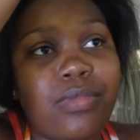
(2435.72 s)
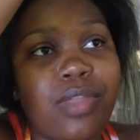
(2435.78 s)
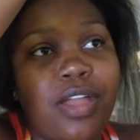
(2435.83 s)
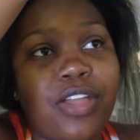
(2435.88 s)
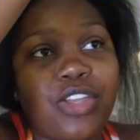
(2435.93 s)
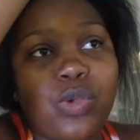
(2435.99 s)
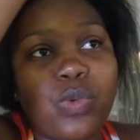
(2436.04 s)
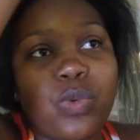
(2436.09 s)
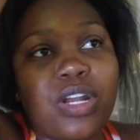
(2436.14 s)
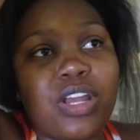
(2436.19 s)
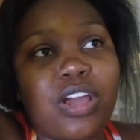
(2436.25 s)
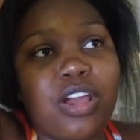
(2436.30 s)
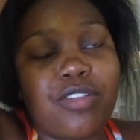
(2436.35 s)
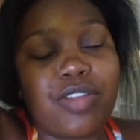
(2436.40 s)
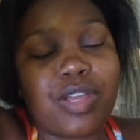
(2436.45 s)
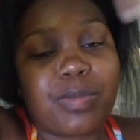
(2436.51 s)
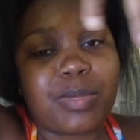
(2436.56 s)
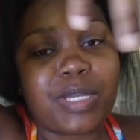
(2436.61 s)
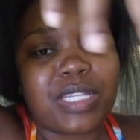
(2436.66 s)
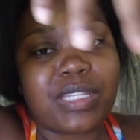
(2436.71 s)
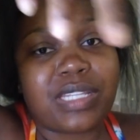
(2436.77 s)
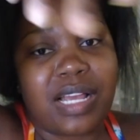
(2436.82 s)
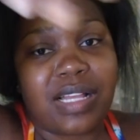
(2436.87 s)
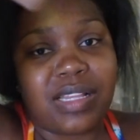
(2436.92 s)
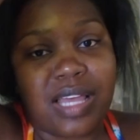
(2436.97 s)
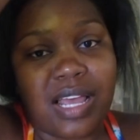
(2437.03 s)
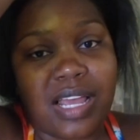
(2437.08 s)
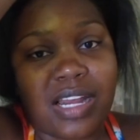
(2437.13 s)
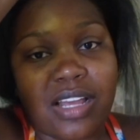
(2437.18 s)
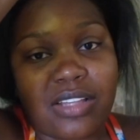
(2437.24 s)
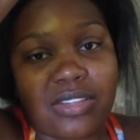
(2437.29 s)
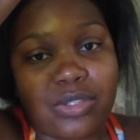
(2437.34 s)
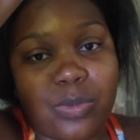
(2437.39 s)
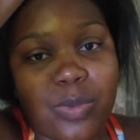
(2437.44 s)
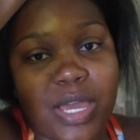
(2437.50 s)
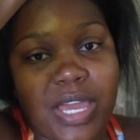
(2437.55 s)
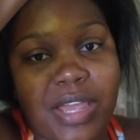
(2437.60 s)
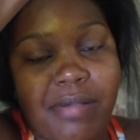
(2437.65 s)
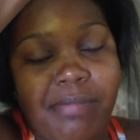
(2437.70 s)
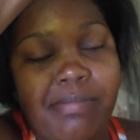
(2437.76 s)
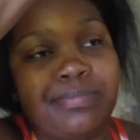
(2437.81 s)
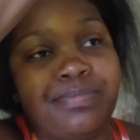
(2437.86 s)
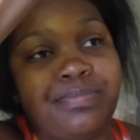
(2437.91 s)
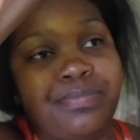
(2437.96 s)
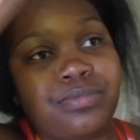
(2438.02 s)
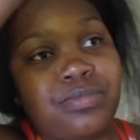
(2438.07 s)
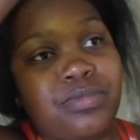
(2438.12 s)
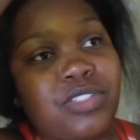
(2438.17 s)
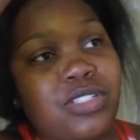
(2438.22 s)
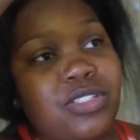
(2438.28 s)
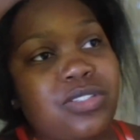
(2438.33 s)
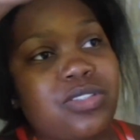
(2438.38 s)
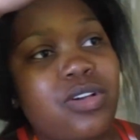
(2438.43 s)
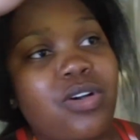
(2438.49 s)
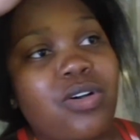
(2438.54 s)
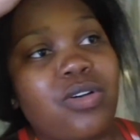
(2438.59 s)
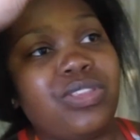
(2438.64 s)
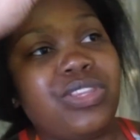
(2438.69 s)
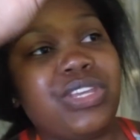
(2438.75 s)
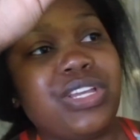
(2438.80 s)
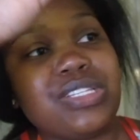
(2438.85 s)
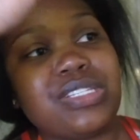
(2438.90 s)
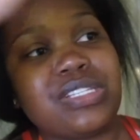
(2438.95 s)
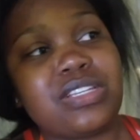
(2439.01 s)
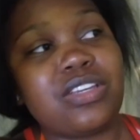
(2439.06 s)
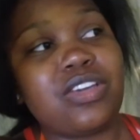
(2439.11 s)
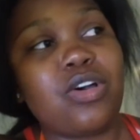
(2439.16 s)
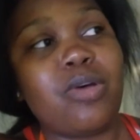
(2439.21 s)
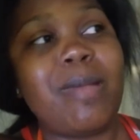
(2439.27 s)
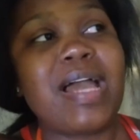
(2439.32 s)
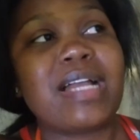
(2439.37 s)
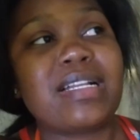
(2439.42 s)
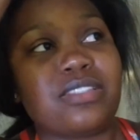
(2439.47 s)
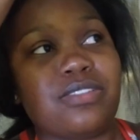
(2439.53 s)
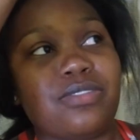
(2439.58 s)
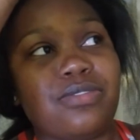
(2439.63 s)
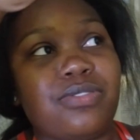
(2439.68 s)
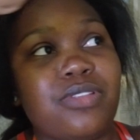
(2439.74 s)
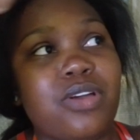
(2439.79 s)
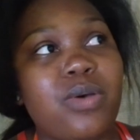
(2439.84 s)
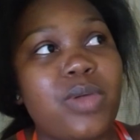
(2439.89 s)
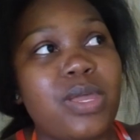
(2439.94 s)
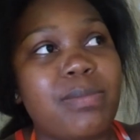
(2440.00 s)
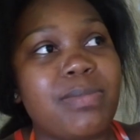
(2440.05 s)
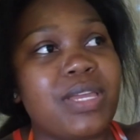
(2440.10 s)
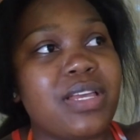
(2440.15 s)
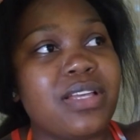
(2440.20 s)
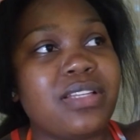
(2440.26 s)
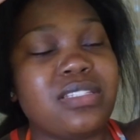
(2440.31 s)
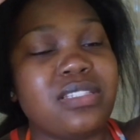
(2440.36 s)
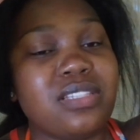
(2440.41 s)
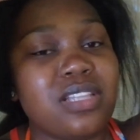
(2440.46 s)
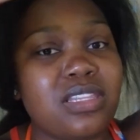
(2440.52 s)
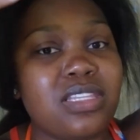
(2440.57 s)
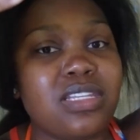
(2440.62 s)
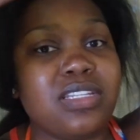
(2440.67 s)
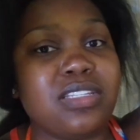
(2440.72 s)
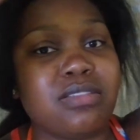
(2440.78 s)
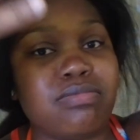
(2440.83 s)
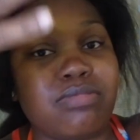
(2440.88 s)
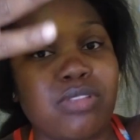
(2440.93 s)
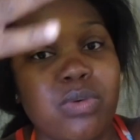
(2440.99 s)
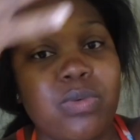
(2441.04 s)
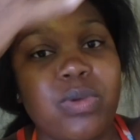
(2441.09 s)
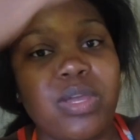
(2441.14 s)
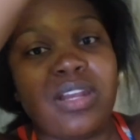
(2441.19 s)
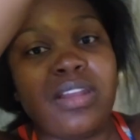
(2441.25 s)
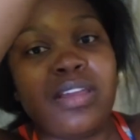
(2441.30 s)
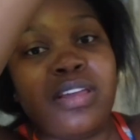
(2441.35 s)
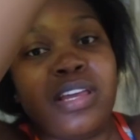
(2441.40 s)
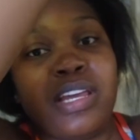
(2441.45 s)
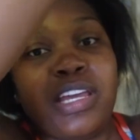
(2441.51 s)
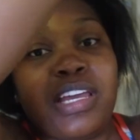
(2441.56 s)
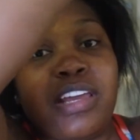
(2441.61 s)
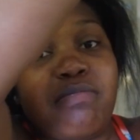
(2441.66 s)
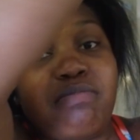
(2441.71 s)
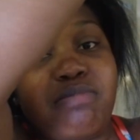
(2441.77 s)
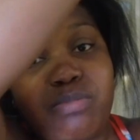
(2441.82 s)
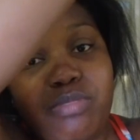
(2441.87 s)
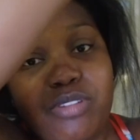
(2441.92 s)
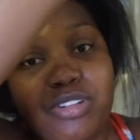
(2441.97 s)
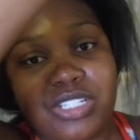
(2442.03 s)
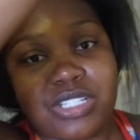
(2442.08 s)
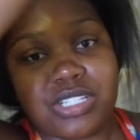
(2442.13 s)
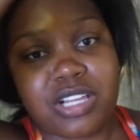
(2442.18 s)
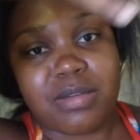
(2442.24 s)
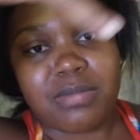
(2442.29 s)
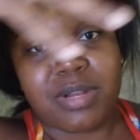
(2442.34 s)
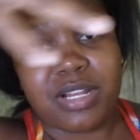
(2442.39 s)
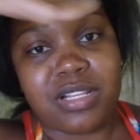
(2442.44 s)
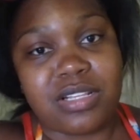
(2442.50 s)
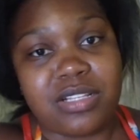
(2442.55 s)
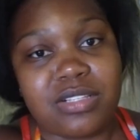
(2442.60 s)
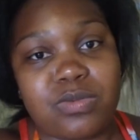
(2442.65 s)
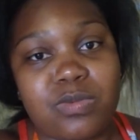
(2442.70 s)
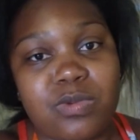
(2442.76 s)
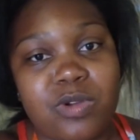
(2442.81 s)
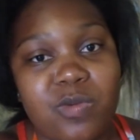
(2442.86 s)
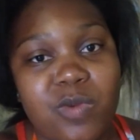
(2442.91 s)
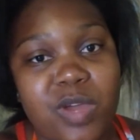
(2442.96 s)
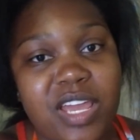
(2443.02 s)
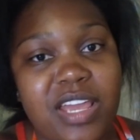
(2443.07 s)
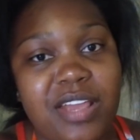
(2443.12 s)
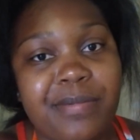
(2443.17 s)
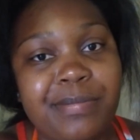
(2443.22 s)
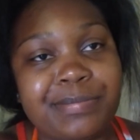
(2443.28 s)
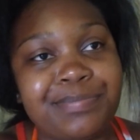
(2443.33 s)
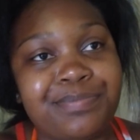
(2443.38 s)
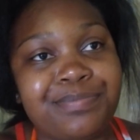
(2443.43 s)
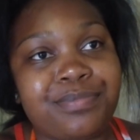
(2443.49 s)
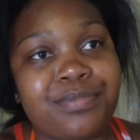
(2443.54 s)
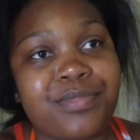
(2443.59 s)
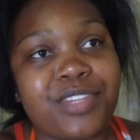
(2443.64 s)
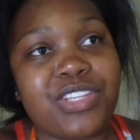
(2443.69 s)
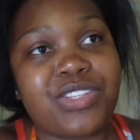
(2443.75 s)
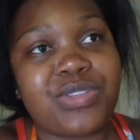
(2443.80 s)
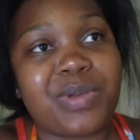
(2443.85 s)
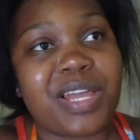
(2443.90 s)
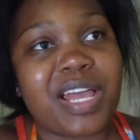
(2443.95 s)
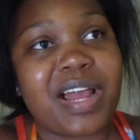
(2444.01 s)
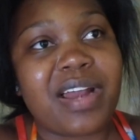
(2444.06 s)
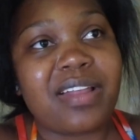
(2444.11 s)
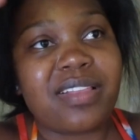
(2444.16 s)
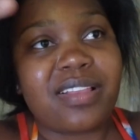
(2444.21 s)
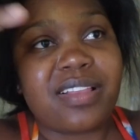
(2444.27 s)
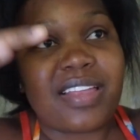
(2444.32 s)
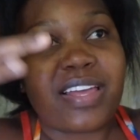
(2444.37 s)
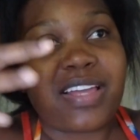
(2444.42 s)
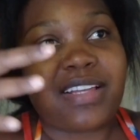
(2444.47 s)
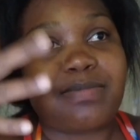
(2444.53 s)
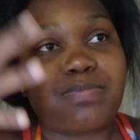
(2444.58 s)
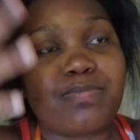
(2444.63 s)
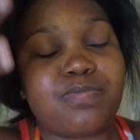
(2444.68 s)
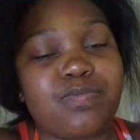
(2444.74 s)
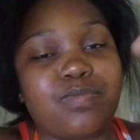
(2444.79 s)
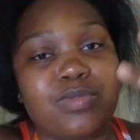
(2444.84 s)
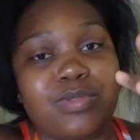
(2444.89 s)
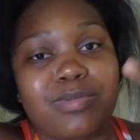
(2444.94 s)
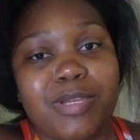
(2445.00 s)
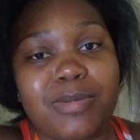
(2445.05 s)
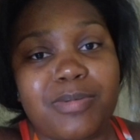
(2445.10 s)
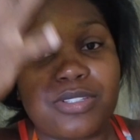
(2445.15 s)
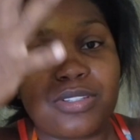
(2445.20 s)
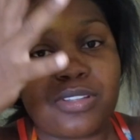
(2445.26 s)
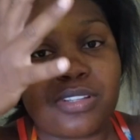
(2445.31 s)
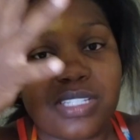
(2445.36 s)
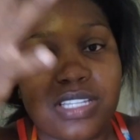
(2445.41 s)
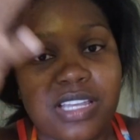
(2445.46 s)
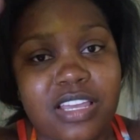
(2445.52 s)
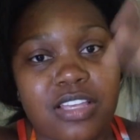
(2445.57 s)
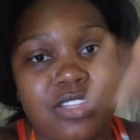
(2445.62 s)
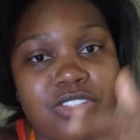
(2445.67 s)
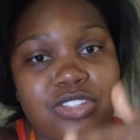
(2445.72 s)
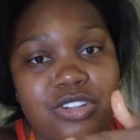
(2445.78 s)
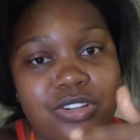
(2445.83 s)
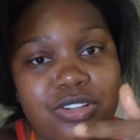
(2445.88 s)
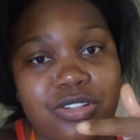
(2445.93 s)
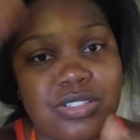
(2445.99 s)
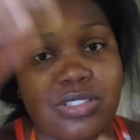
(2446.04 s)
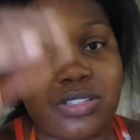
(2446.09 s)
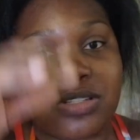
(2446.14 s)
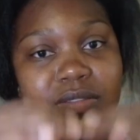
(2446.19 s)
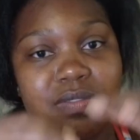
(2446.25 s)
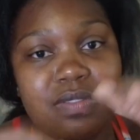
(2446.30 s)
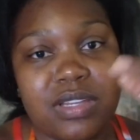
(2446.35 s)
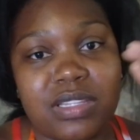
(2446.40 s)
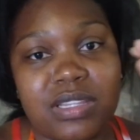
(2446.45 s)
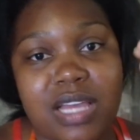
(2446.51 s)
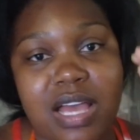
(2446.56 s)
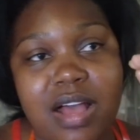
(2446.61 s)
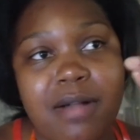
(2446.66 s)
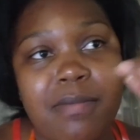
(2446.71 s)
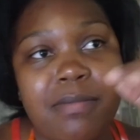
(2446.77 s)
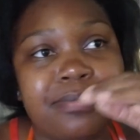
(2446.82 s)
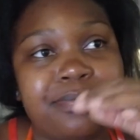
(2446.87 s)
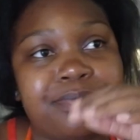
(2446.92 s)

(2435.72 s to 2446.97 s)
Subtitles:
you want to hurry up and get that line out the way So things can go back to flowing because nothing is flowing if people are just coming in this one way. So it kind of looked like people started taking turns and stuff like that.